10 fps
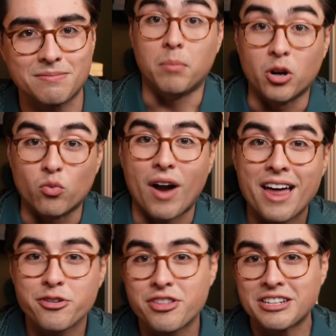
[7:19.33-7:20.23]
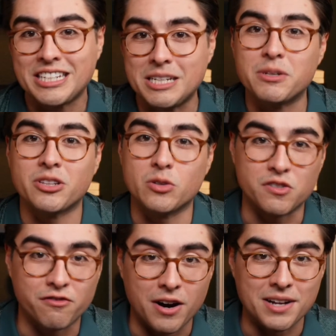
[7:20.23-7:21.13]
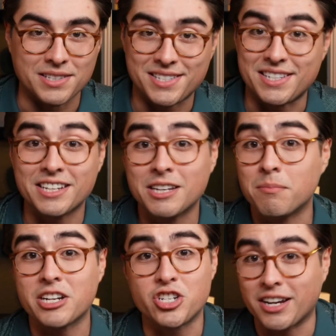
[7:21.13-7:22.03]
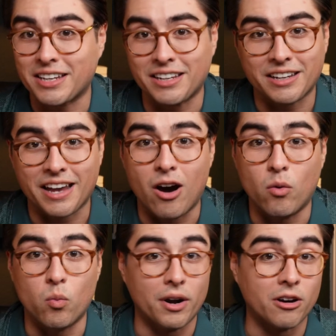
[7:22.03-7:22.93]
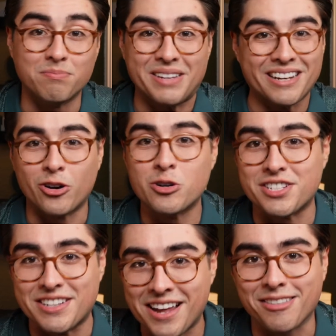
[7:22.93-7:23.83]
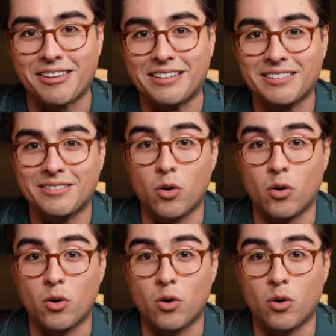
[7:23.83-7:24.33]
But rather than keeping those funds sitting in my checking account where it earns nothing,